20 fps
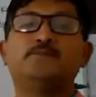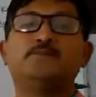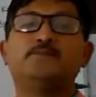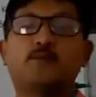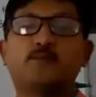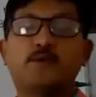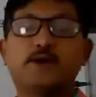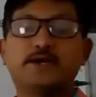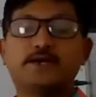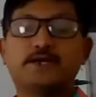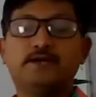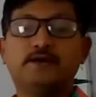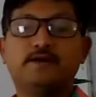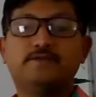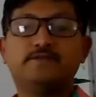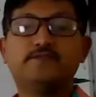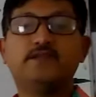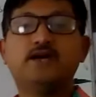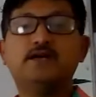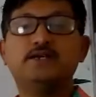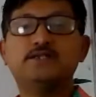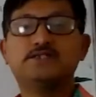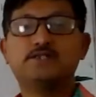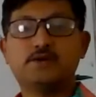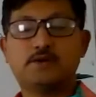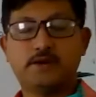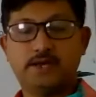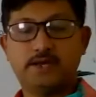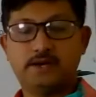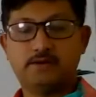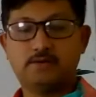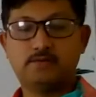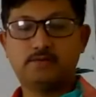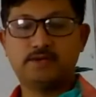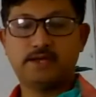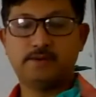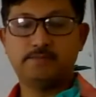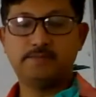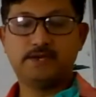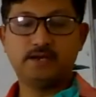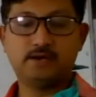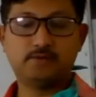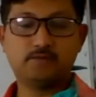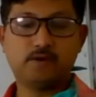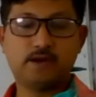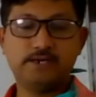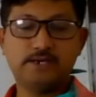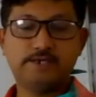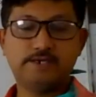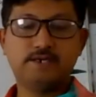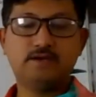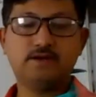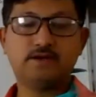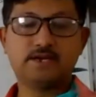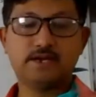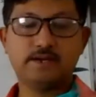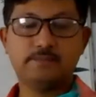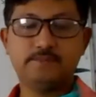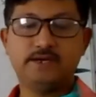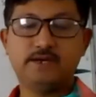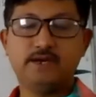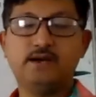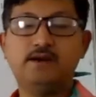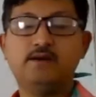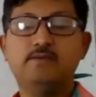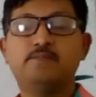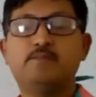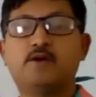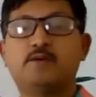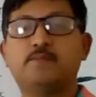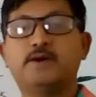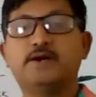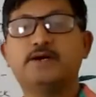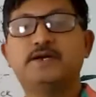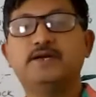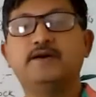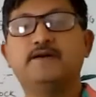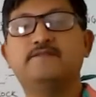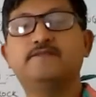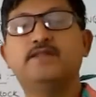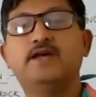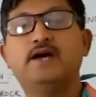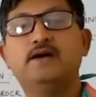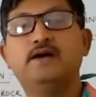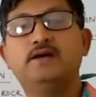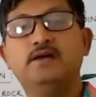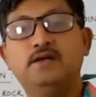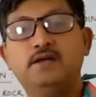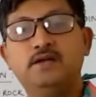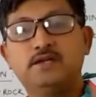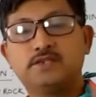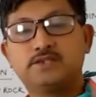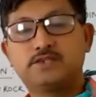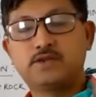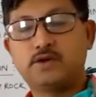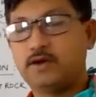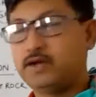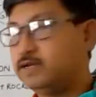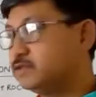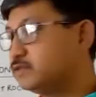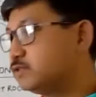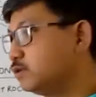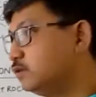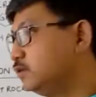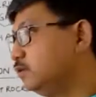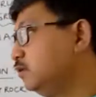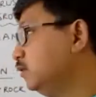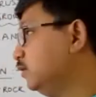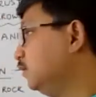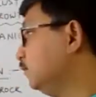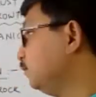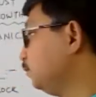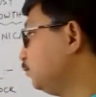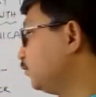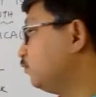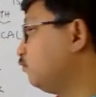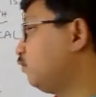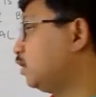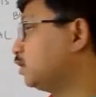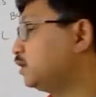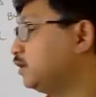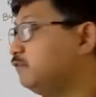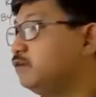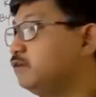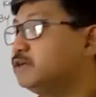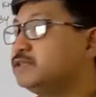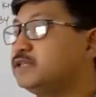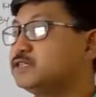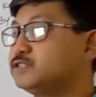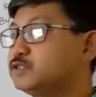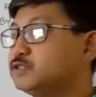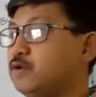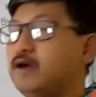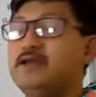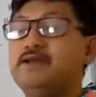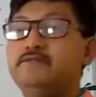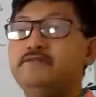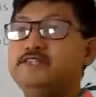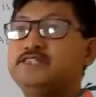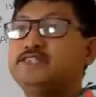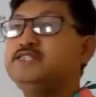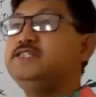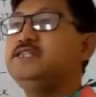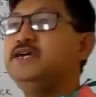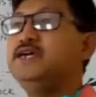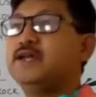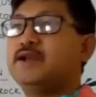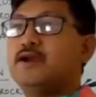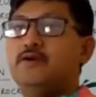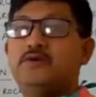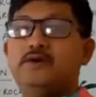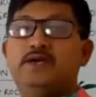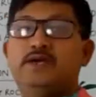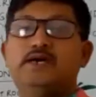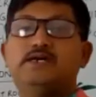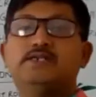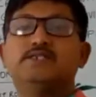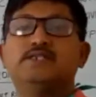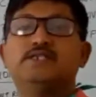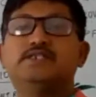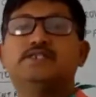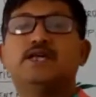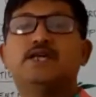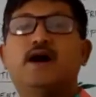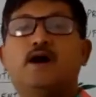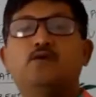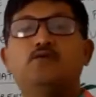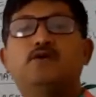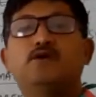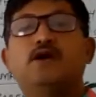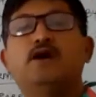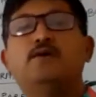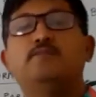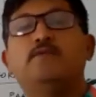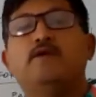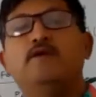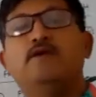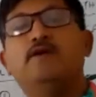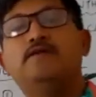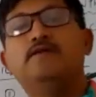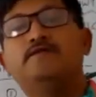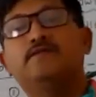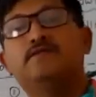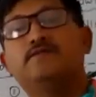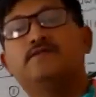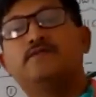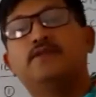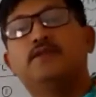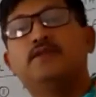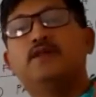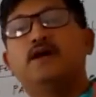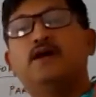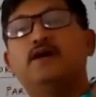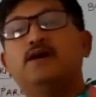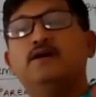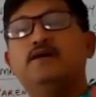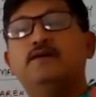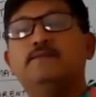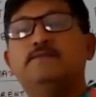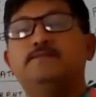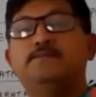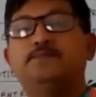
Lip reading: property of the soil, chemical quality or chemical property of the soil. So whatever the soil we see around us is the outcome of the